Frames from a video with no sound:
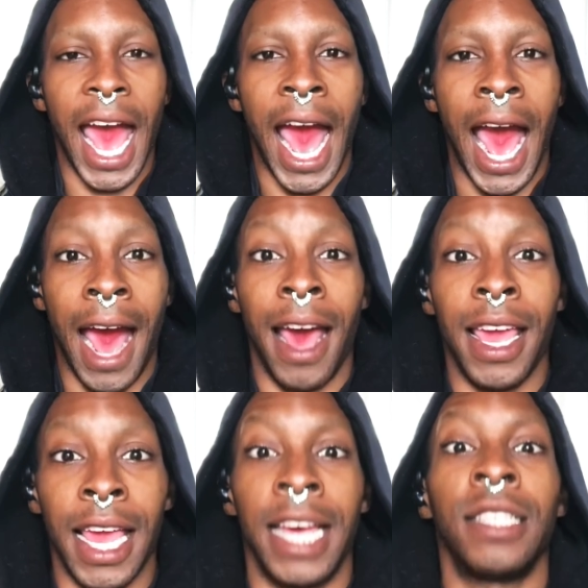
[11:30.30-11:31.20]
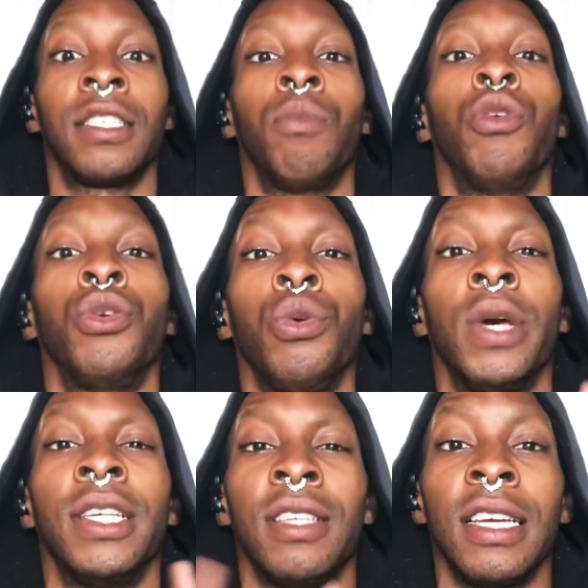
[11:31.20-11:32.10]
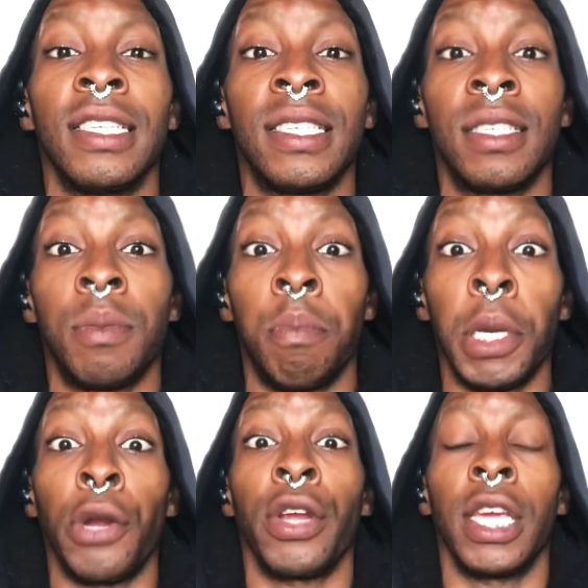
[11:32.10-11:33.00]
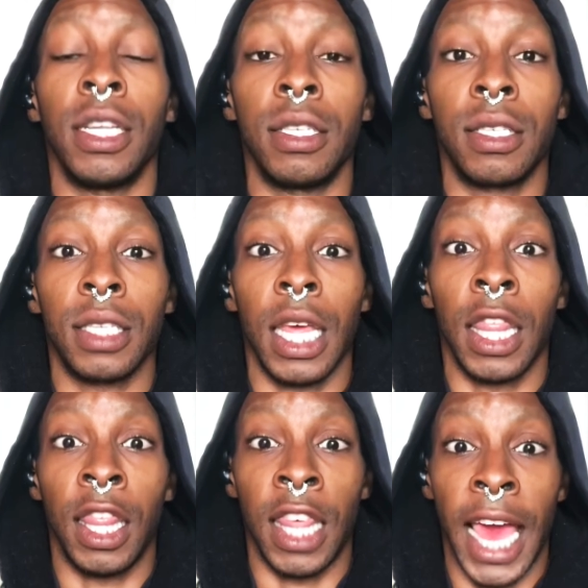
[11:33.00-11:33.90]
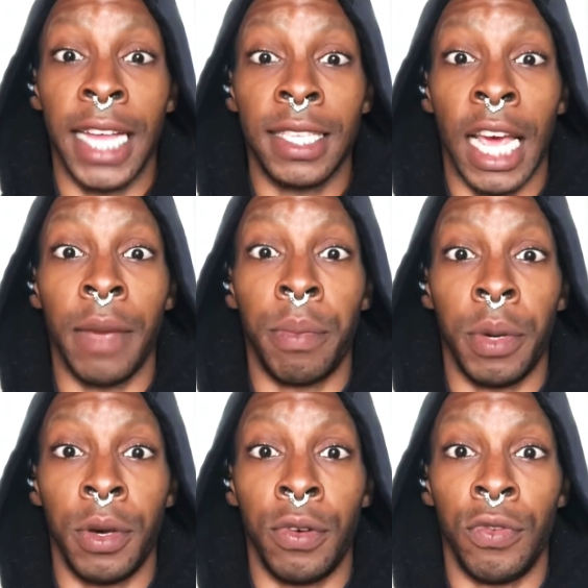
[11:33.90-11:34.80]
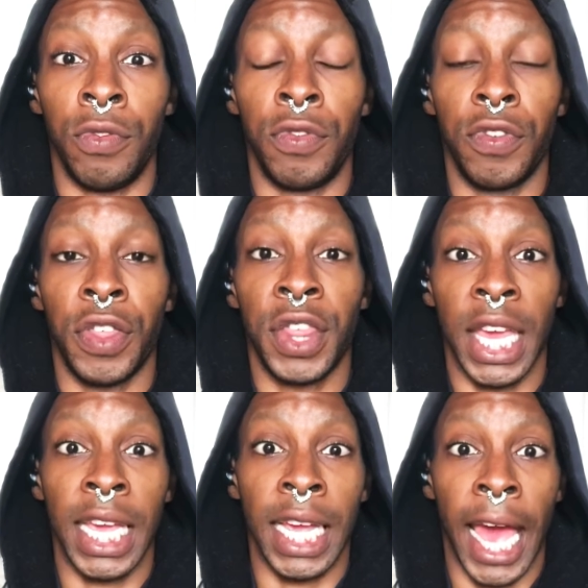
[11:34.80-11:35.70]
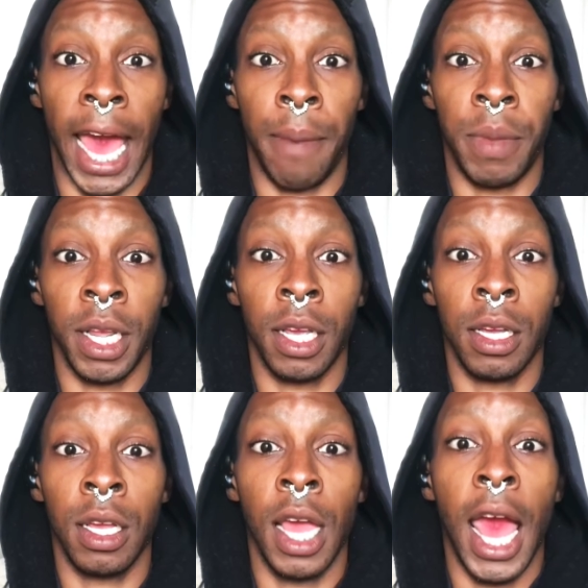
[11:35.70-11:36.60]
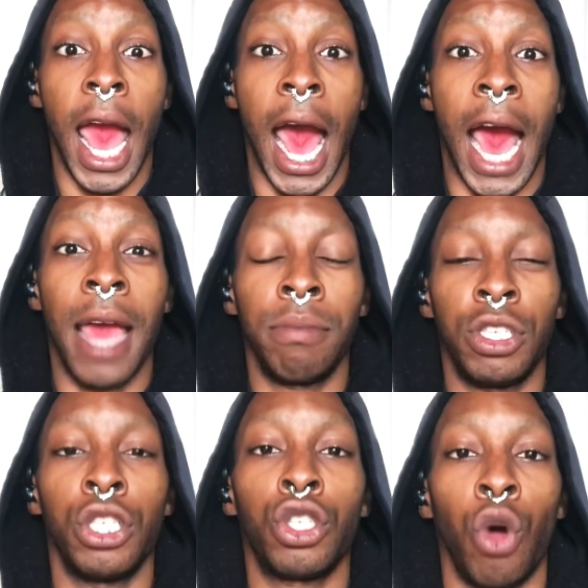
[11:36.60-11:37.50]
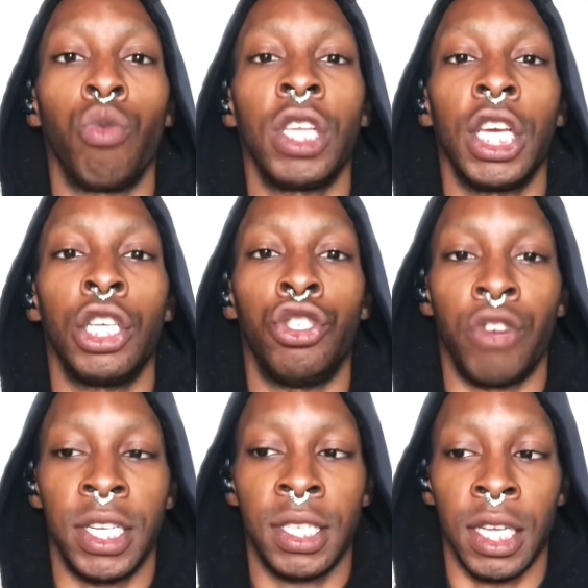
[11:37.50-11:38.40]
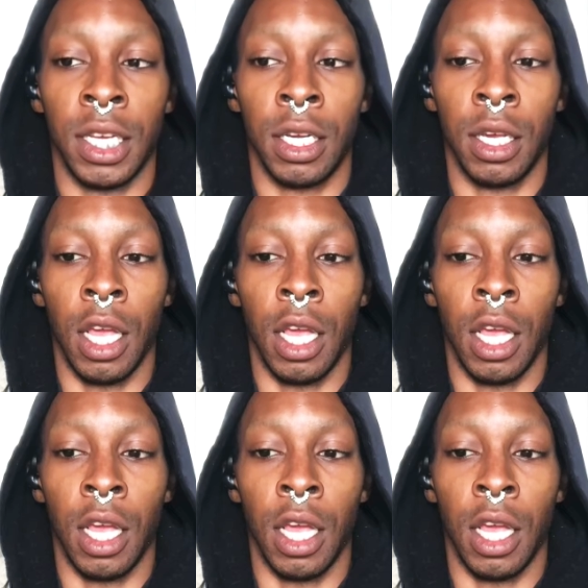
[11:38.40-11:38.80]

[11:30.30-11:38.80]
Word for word: I, as someone who has experienced that type of thing happening, I'm just only addressing